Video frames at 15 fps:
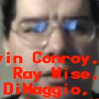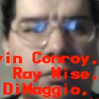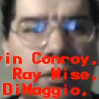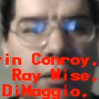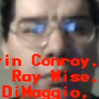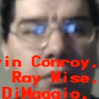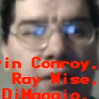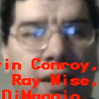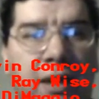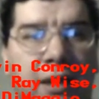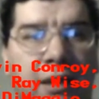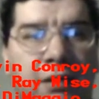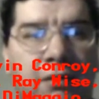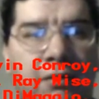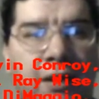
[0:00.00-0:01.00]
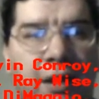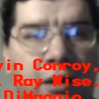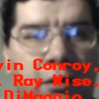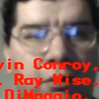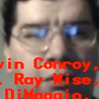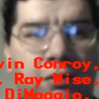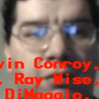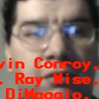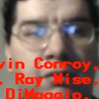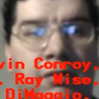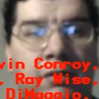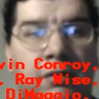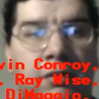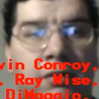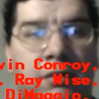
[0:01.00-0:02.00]
Robin Atkin Downes,
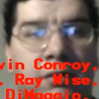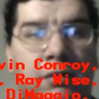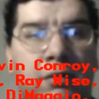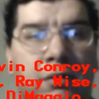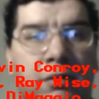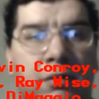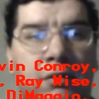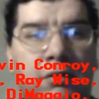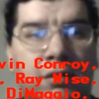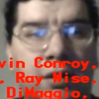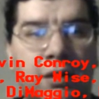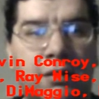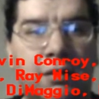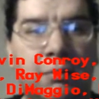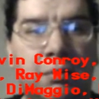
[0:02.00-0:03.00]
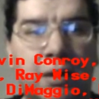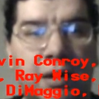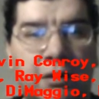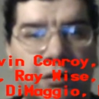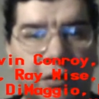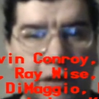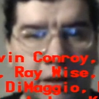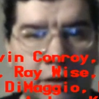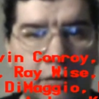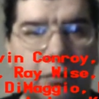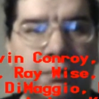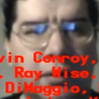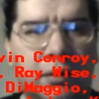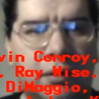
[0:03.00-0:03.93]
John DiMaggio,